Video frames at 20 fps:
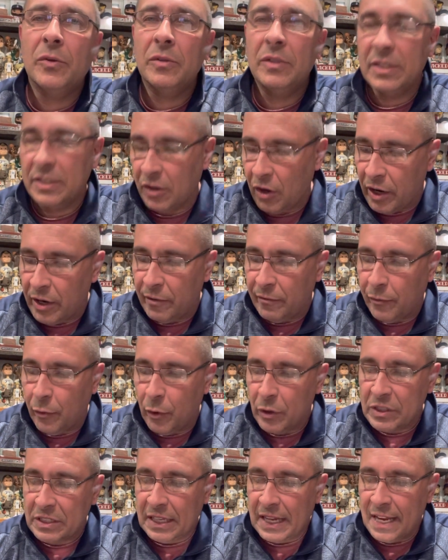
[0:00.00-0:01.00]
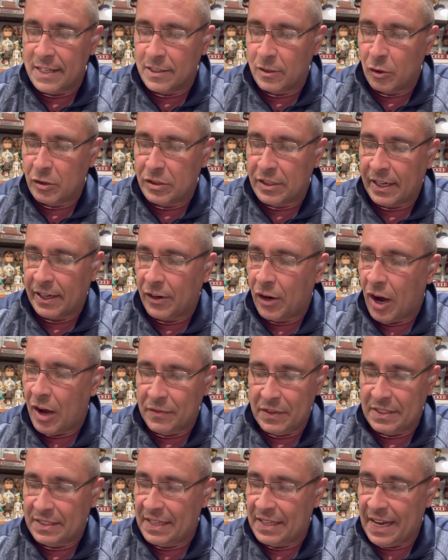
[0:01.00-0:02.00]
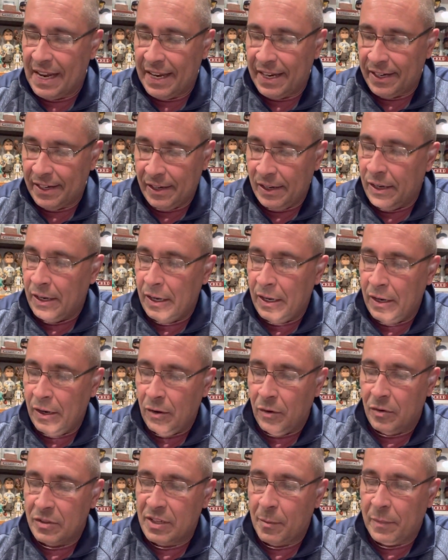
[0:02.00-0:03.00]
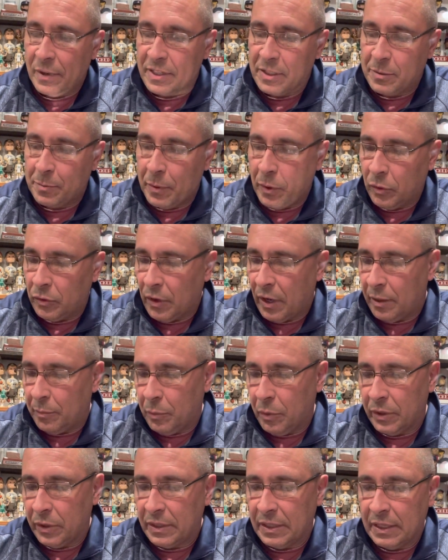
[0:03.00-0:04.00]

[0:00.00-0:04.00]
This card unfortunately looks like coffee stain or something got spilled on it, but